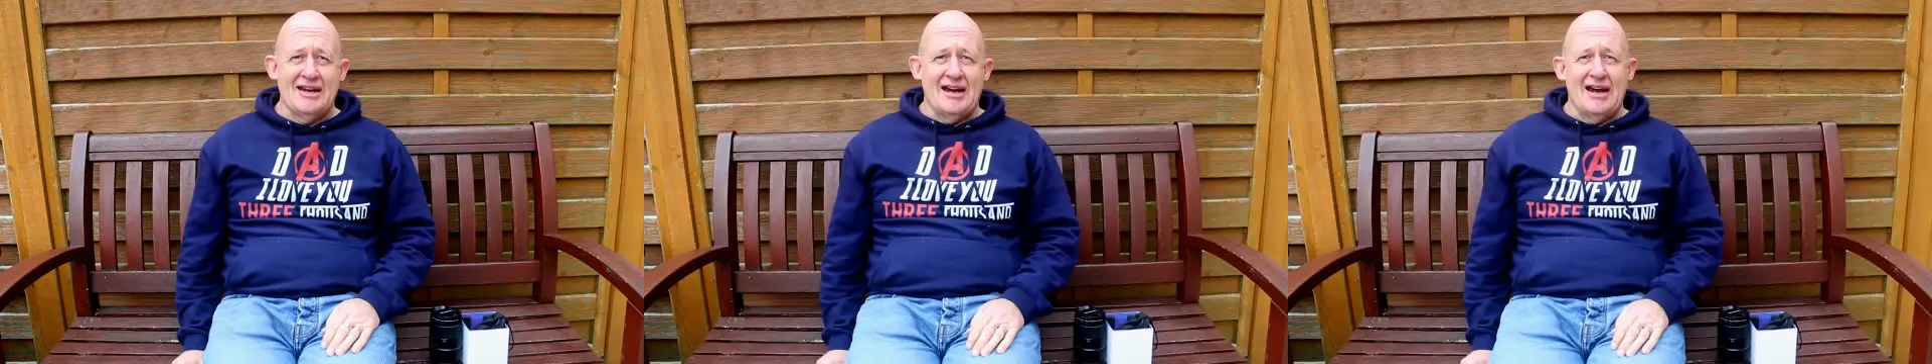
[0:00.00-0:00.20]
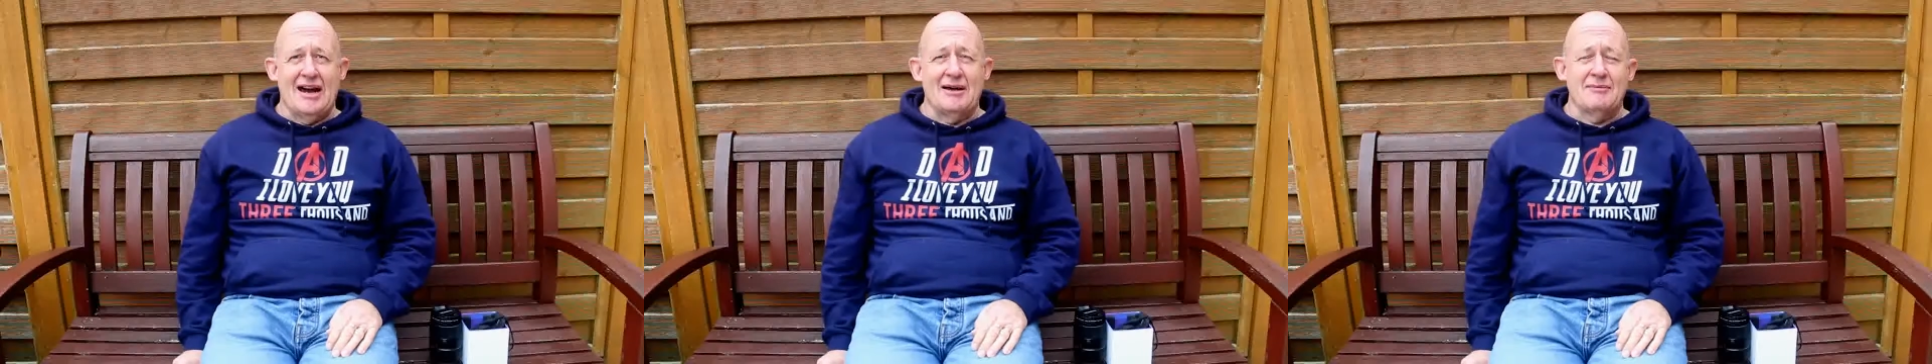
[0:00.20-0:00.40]

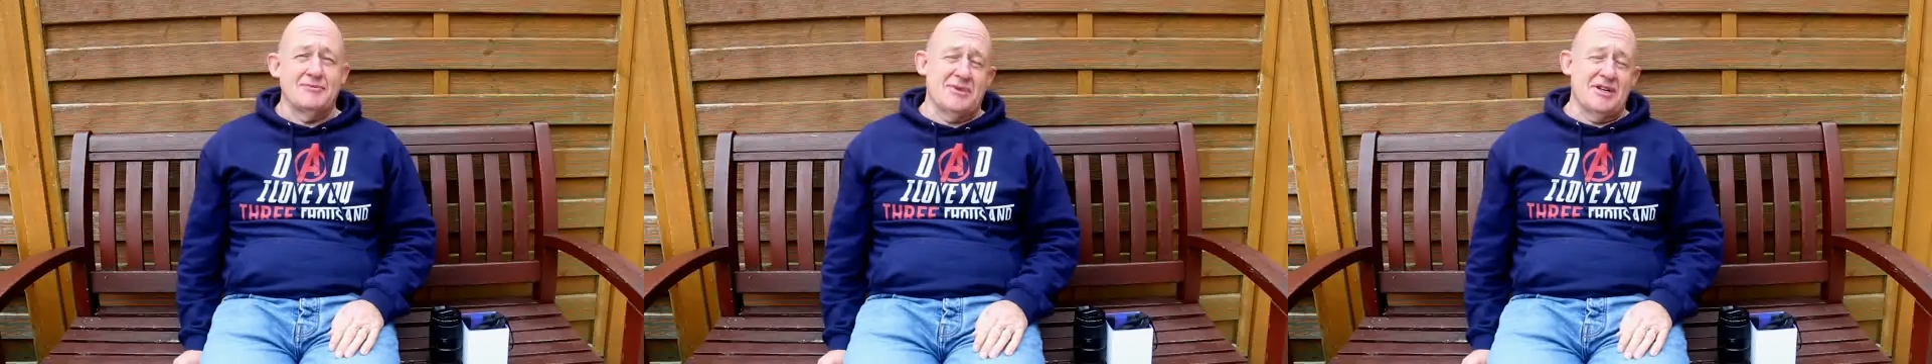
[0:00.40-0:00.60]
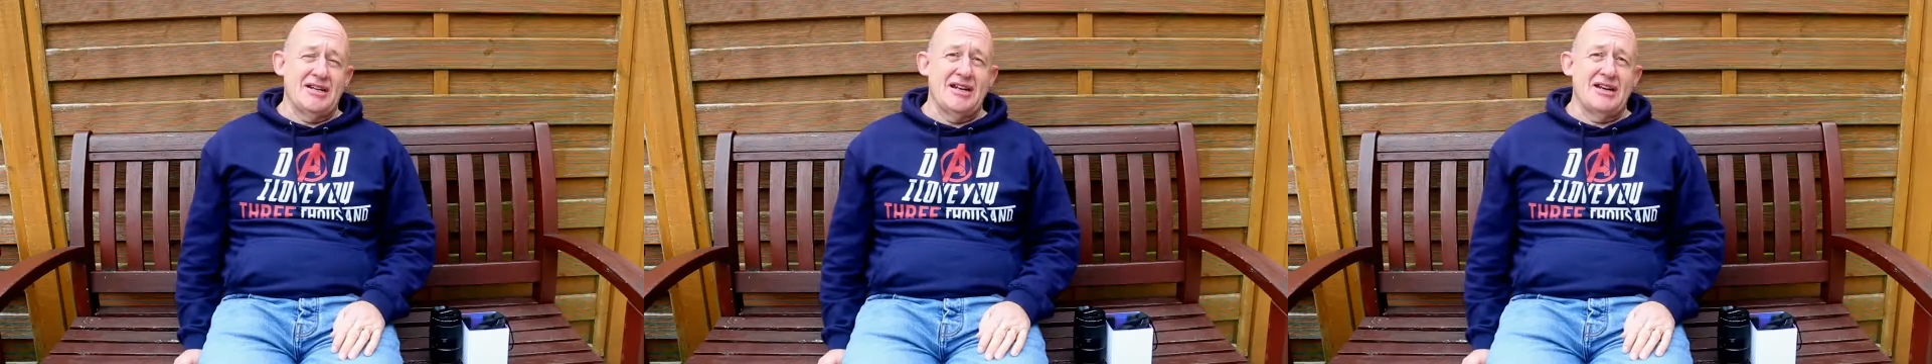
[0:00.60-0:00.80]

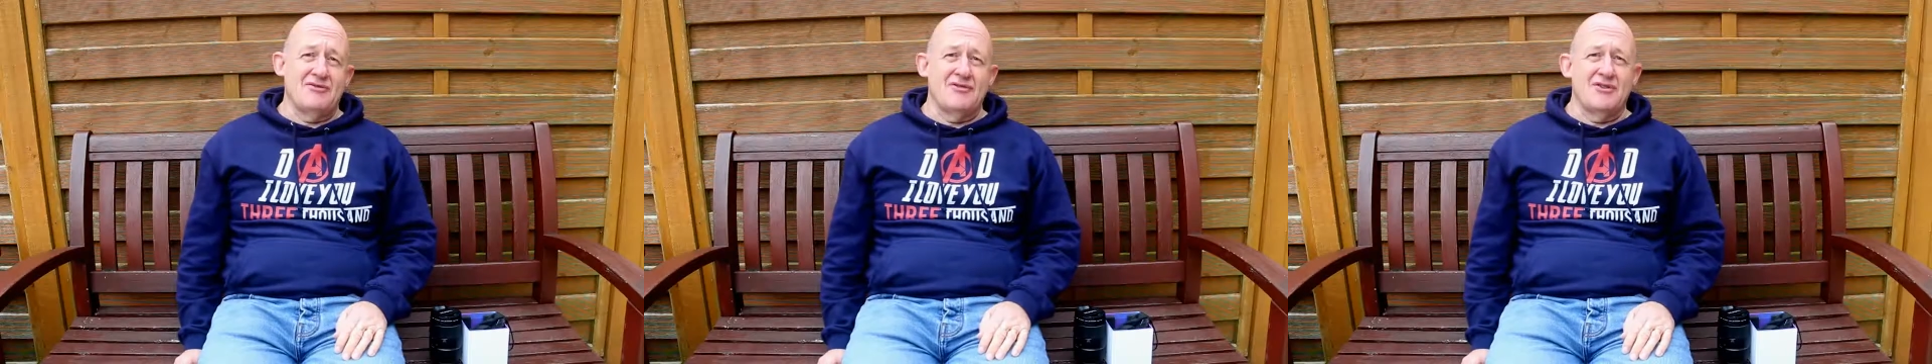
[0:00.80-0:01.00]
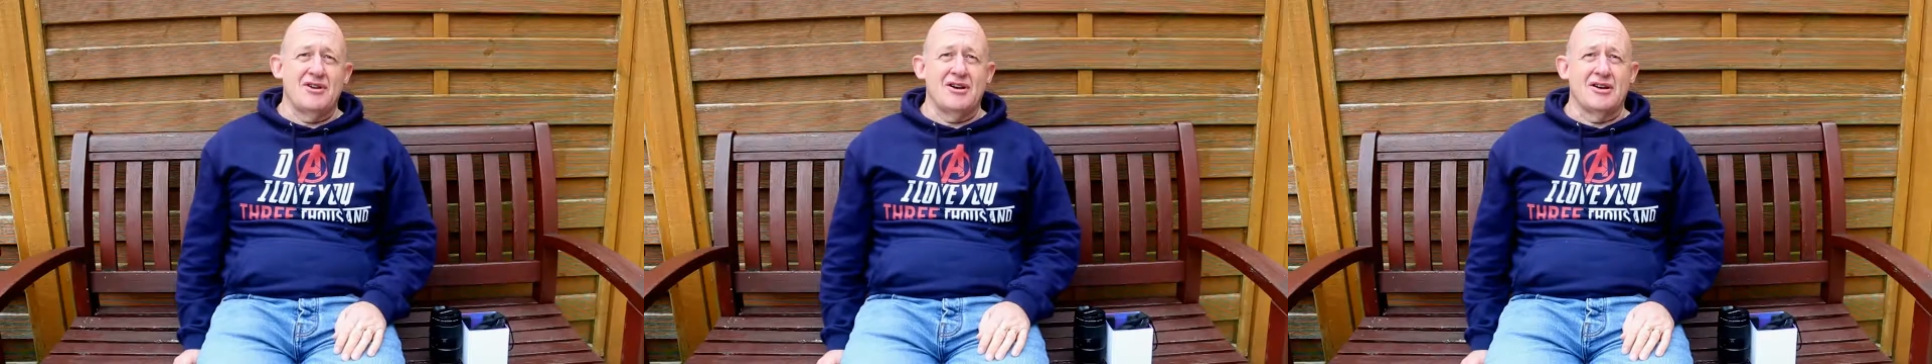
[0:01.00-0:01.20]
the need
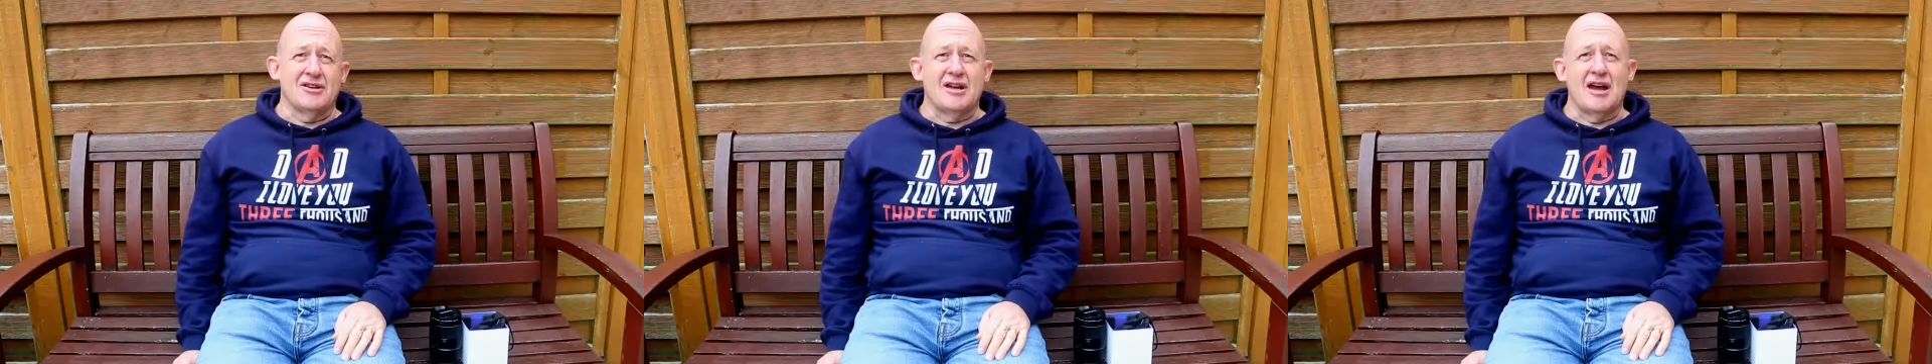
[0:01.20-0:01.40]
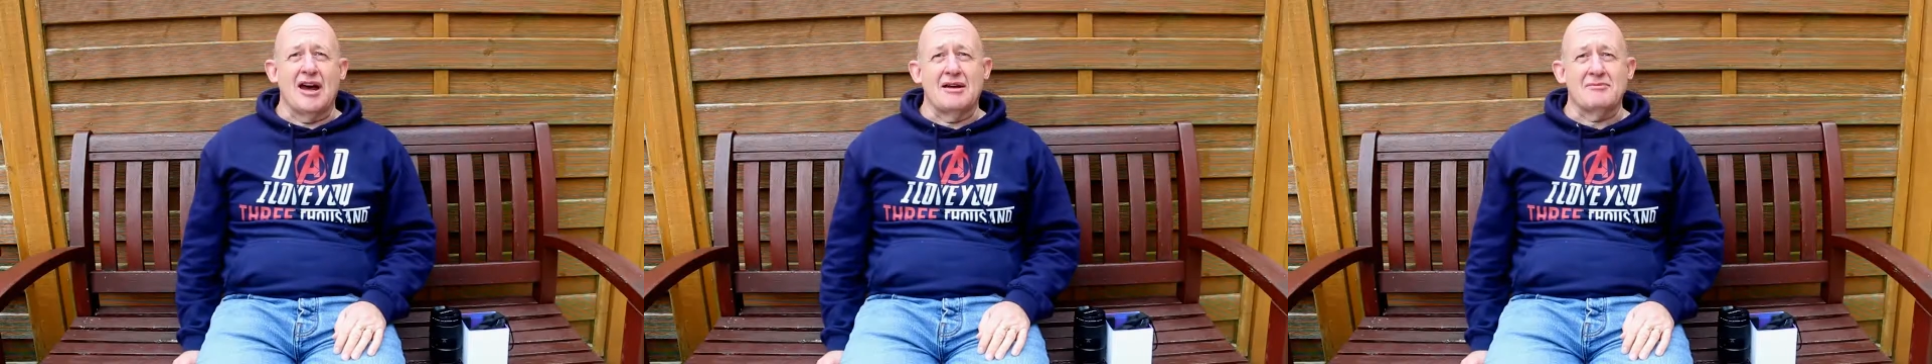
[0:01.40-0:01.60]
for
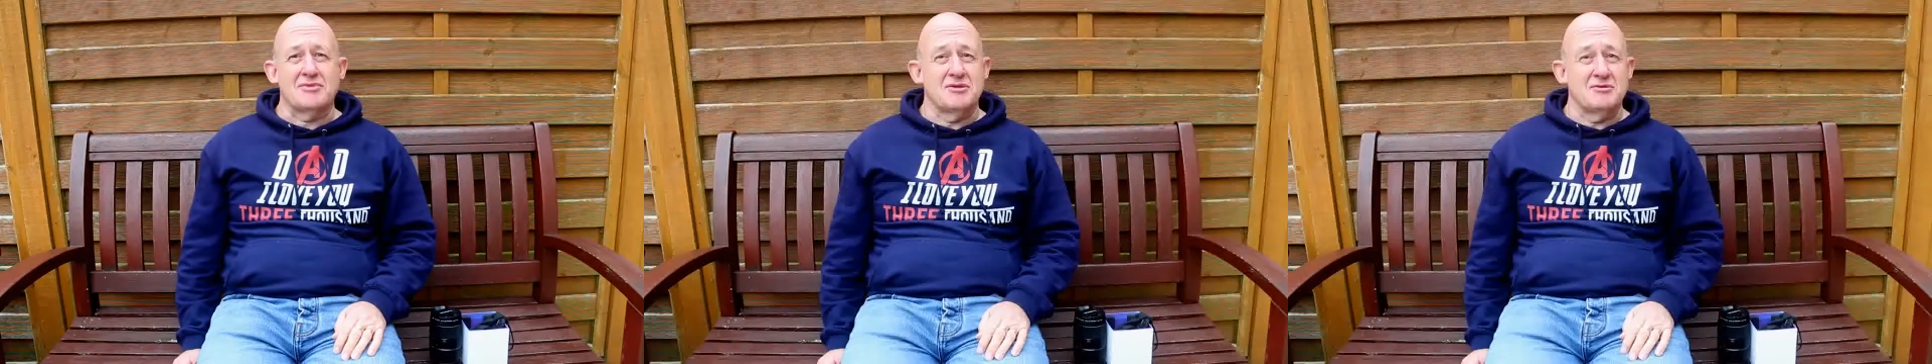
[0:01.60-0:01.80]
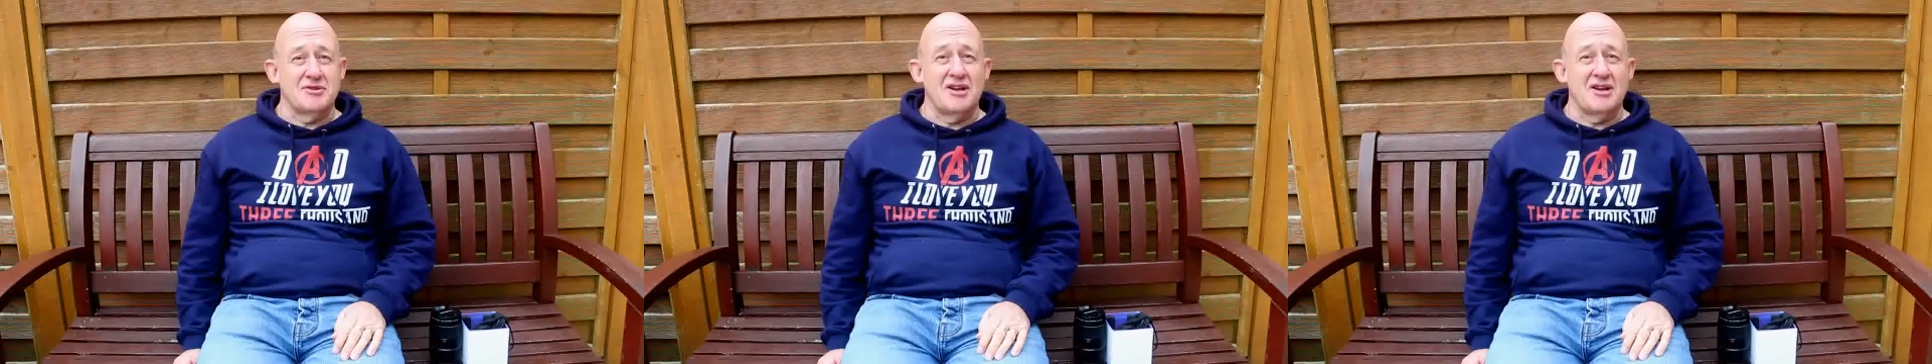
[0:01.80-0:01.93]
some